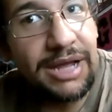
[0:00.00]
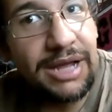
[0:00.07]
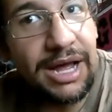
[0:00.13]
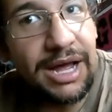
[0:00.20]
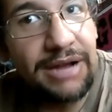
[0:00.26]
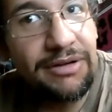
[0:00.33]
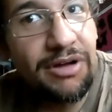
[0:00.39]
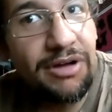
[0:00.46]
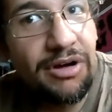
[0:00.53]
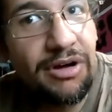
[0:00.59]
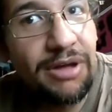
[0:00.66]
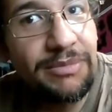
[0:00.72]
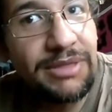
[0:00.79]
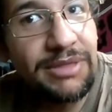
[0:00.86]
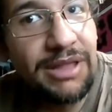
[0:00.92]
I don't know.
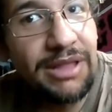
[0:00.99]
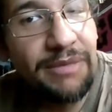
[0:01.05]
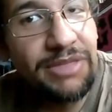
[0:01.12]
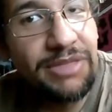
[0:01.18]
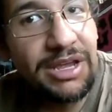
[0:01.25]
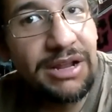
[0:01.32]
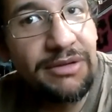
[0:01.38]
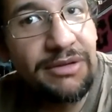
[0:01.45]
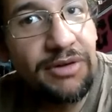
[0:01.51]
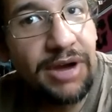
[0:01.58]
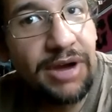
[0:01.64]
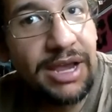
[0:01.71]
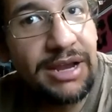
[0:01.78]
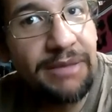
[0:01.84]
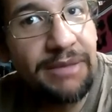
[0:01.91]
I'm thinking of
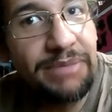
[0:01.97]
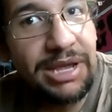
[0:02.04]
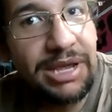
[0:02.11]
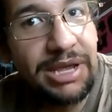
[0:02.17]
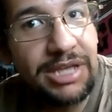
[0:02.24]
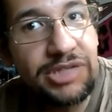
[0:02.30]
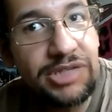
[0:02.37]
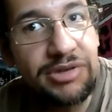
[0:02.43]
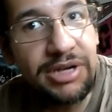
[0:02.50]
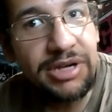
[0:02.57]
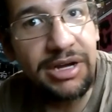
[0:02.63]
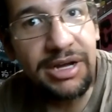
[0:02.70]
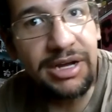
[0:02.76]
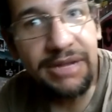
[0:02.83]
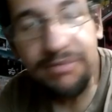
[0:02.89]
creating a
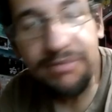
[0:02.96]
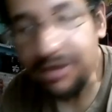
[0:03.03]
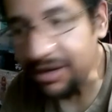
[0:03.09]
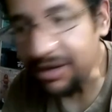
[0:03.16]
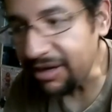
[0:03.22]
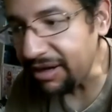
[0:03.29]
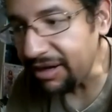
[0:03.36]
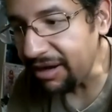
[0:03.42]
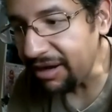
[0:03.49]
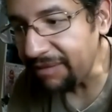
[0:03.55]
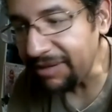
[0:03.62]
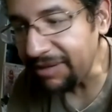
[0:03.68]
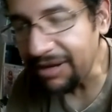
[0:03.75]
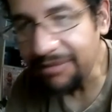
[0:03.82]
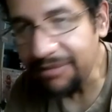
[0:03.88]
Patreon, but I'm
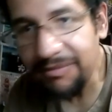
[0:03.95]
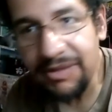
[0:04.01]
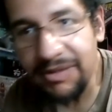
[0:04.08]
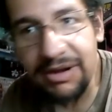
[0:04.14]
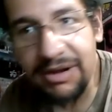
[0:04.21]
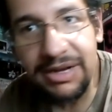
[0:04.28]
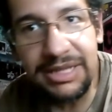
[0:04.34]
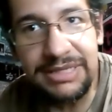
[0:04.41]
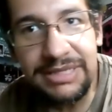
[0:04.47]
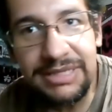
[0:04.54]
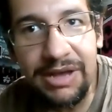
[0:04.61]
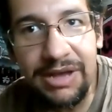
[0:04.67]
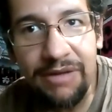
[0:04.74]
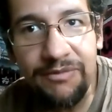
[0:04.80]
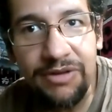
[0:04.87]
gonna need some
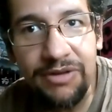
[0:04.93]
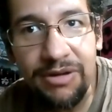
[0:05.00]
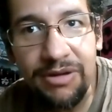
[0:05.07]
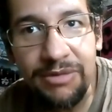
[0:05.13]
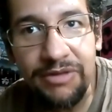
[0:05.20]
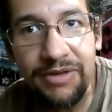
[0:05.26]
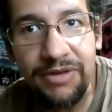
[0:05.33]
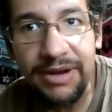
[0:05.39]
help from.